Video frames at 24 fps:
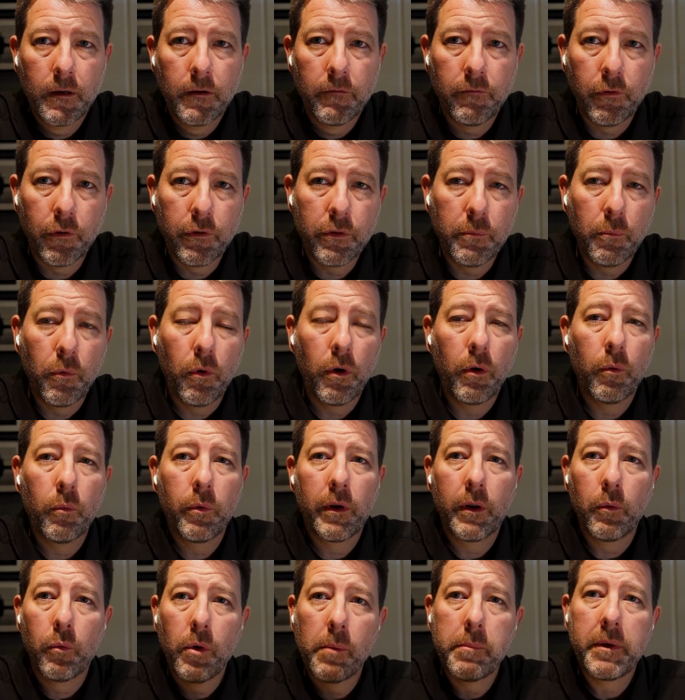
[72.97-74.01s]
Furthermore,
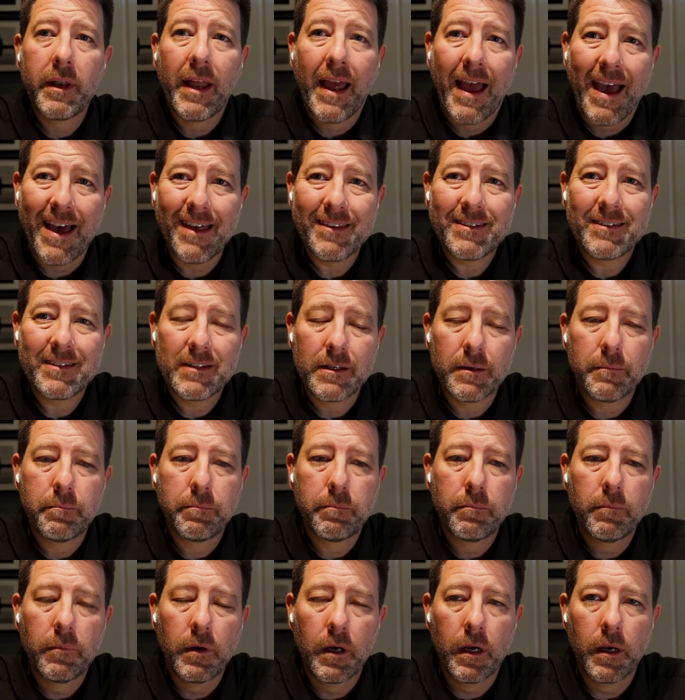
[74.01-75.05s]
when a woman
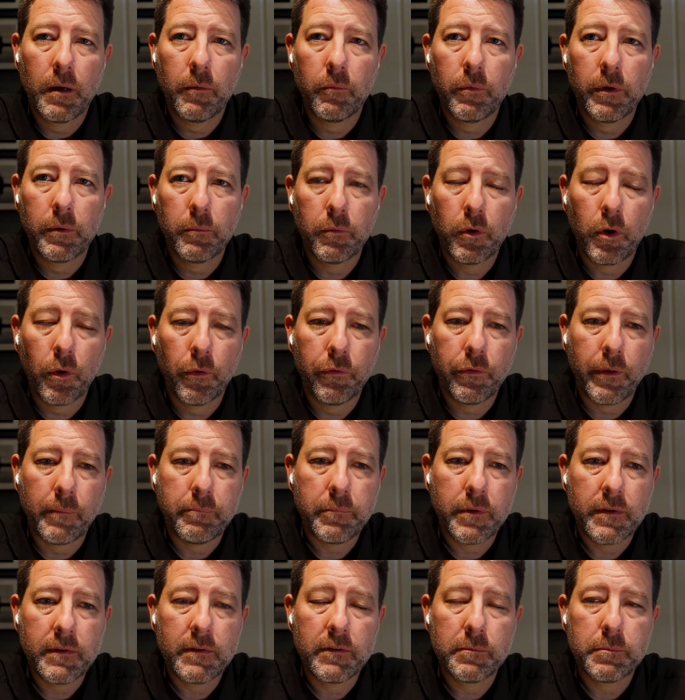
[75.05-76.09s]
when it goes
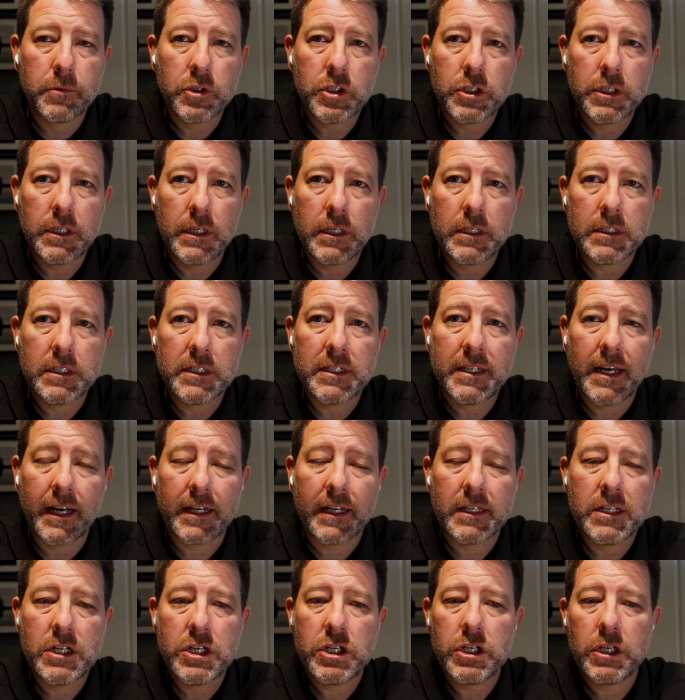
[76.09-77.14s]
up to these machines, a
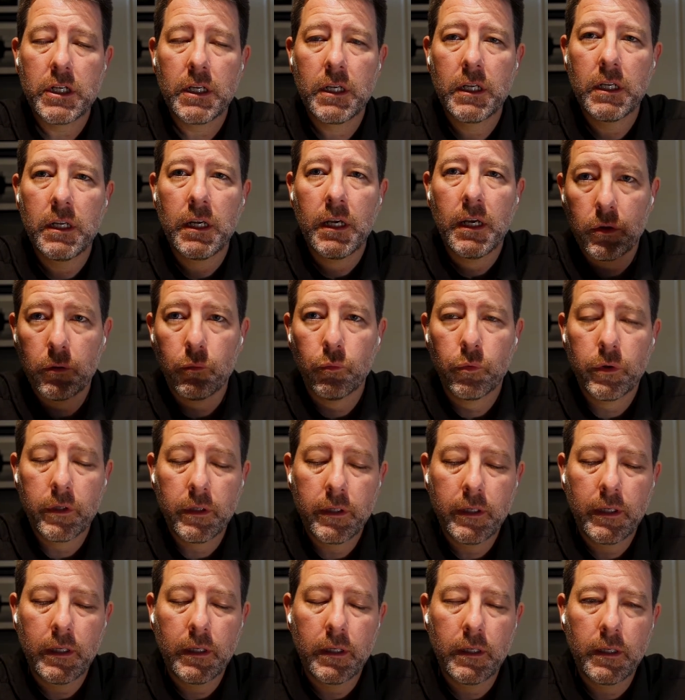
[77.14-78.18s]
technician
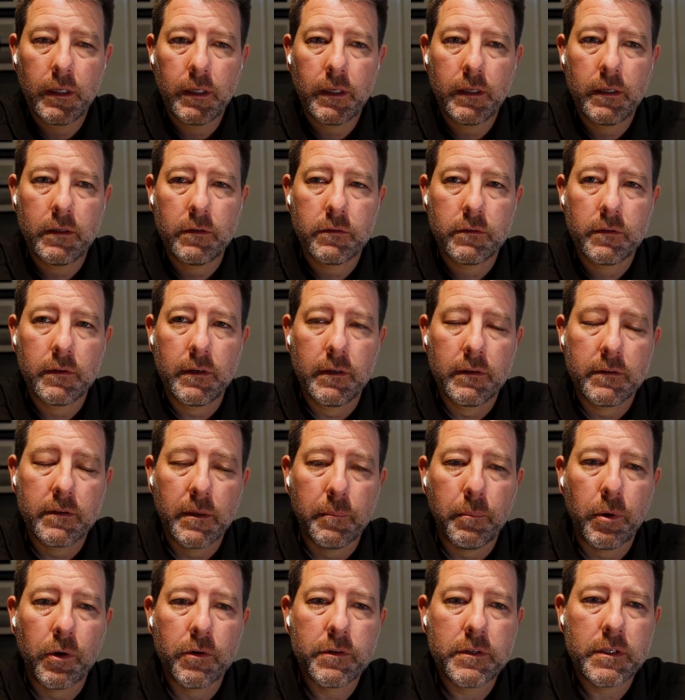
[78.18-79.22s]
really is the
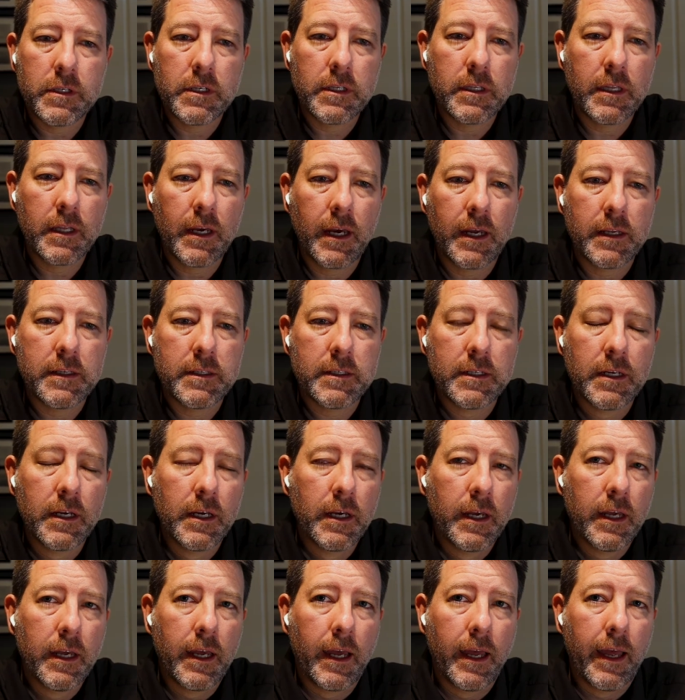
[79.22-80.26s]
person that
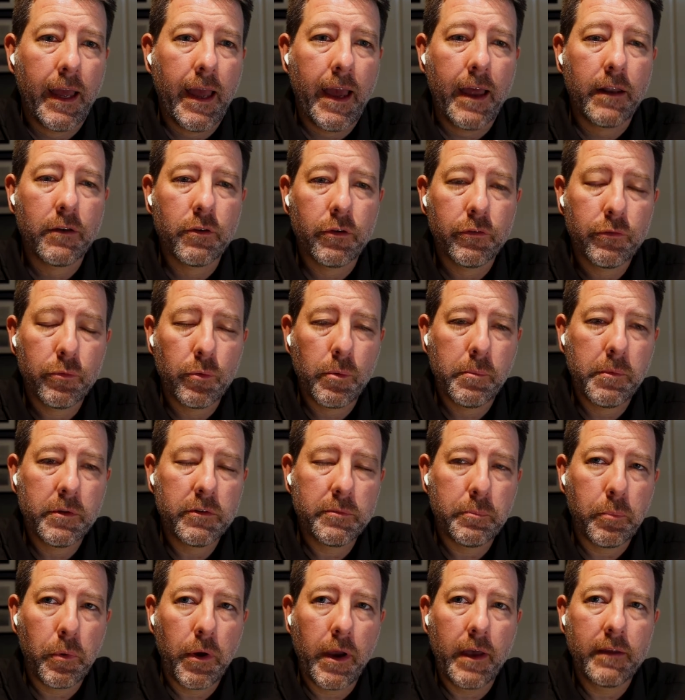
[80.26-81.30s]
handles the
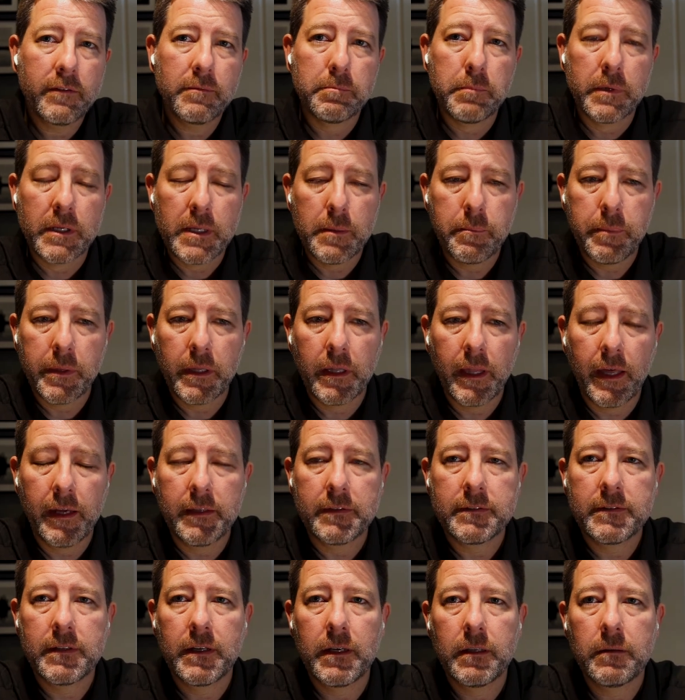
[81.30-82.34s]
woman's breast,
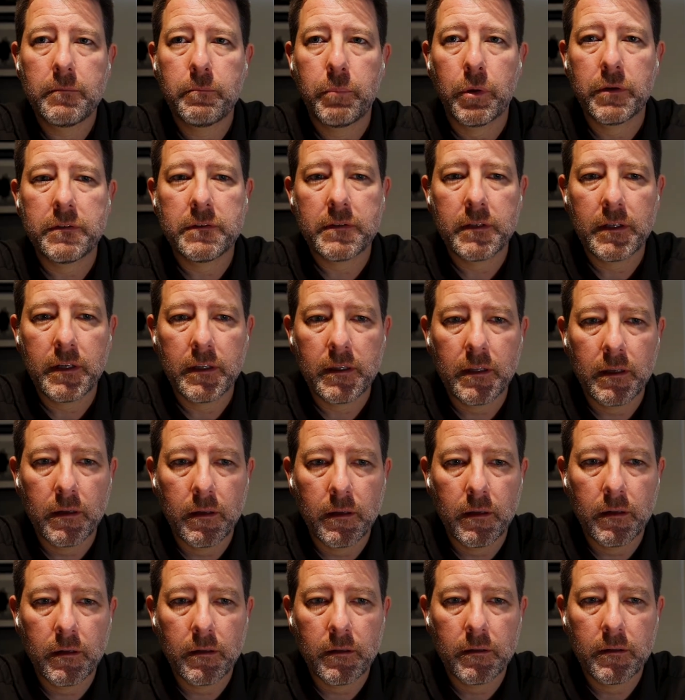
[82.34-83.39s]
manipulates it, puts it in
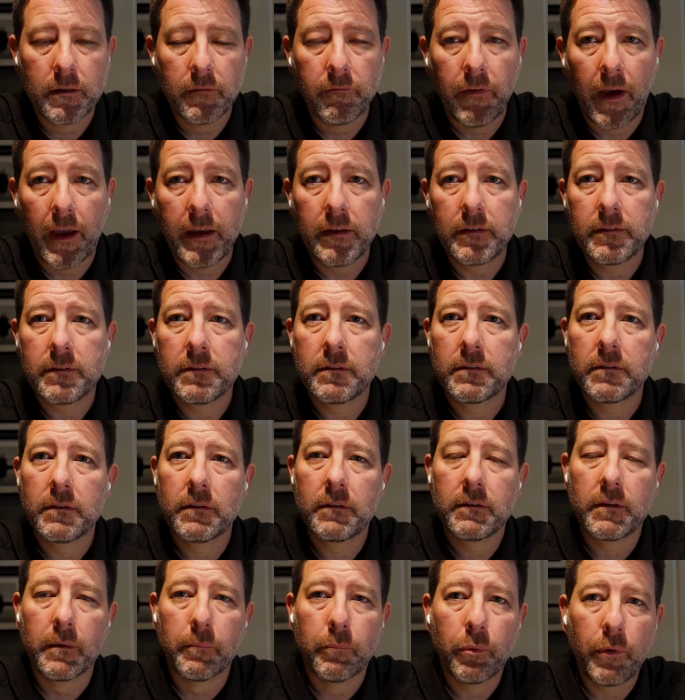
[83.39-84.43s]
the device,
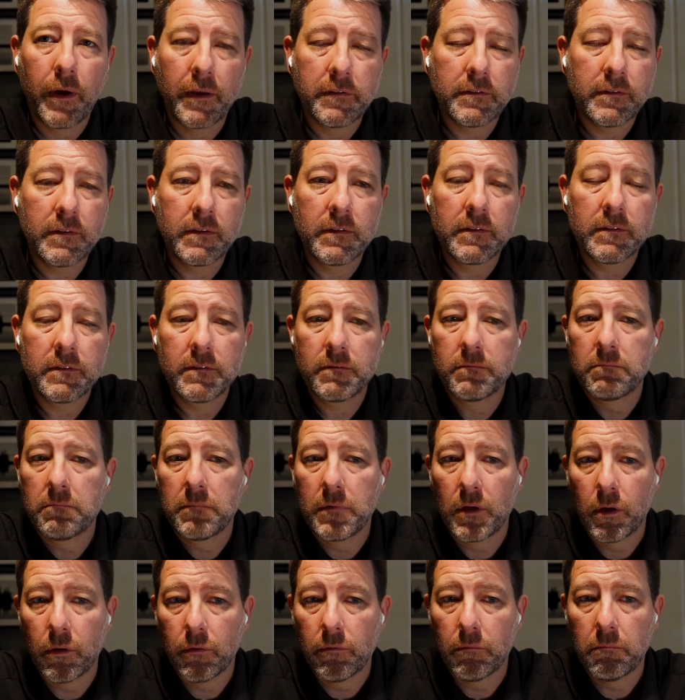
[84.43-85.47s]
compresses,
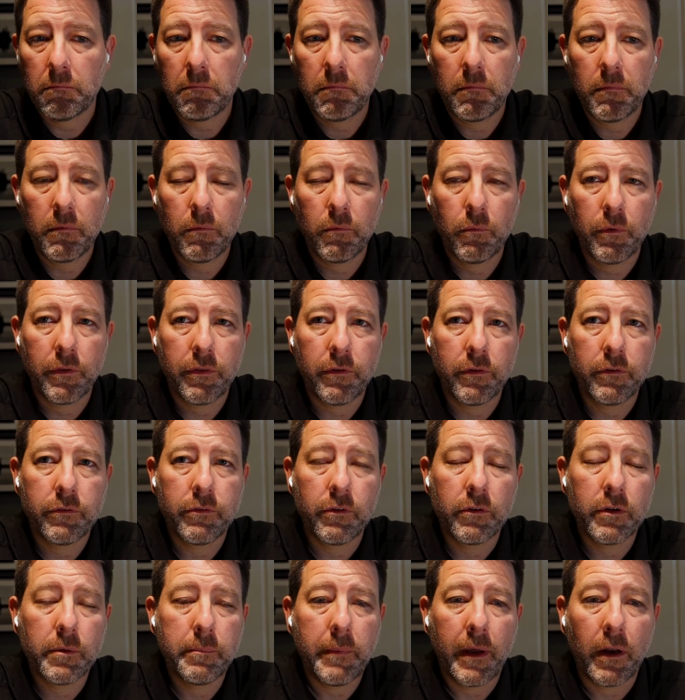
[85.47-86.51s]
with a
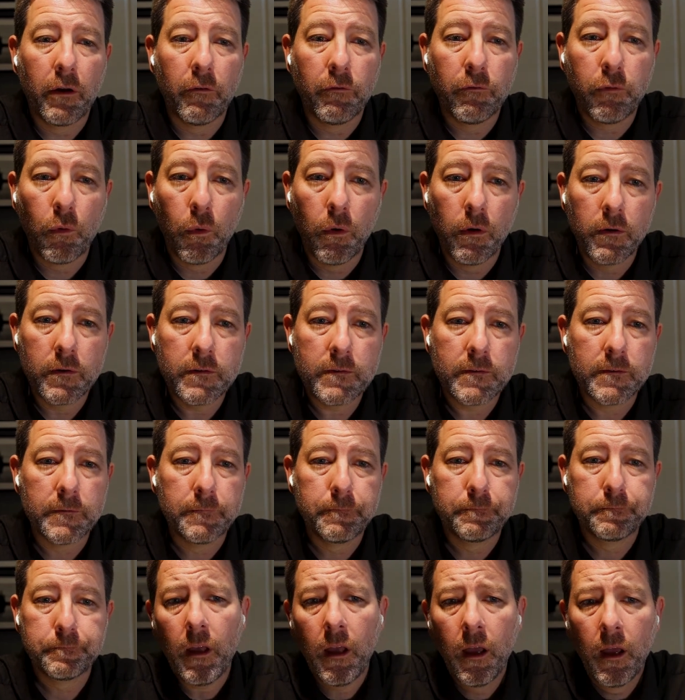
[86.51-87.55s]
certain amount of force.
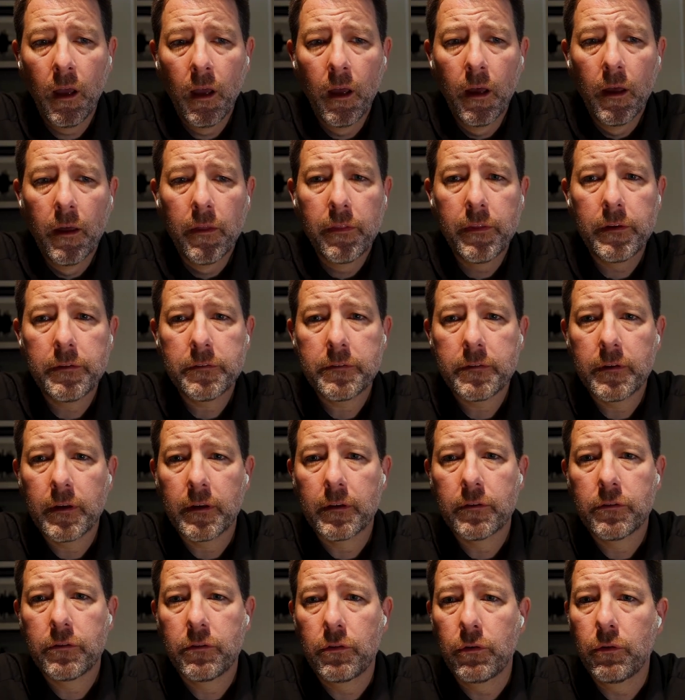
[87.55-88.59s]
These
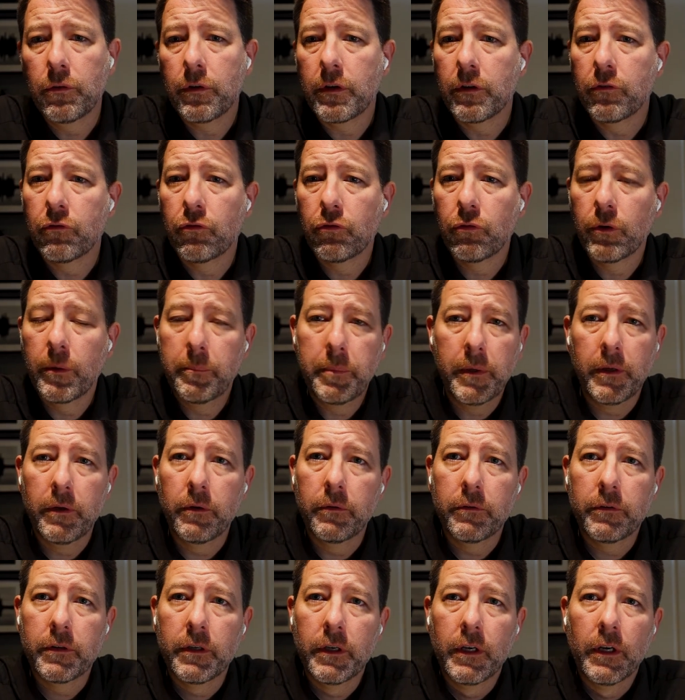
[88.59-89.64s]
things do
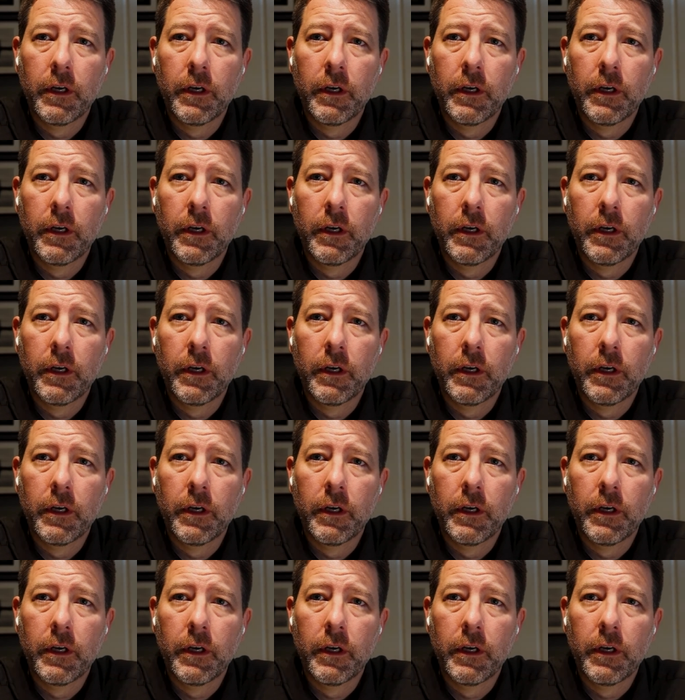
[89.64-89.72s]
contribute